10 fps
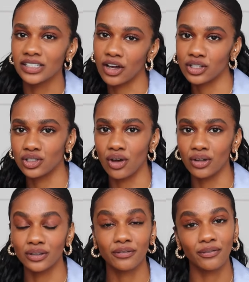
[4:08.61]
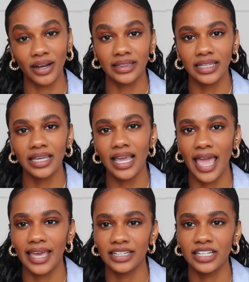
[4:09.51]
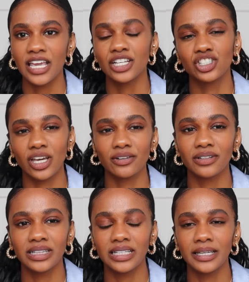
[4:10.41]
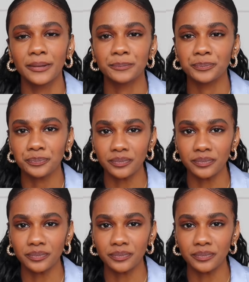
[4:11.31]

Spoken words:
young adult friendly, and generally